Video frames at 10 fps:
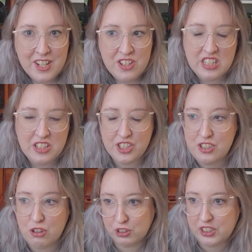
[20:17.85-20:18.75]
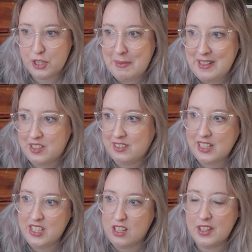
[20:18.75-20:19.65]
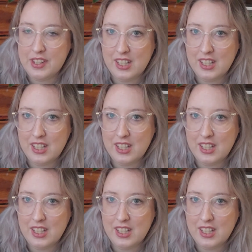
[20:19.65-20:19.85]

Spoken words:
She just told her to basically deal with it.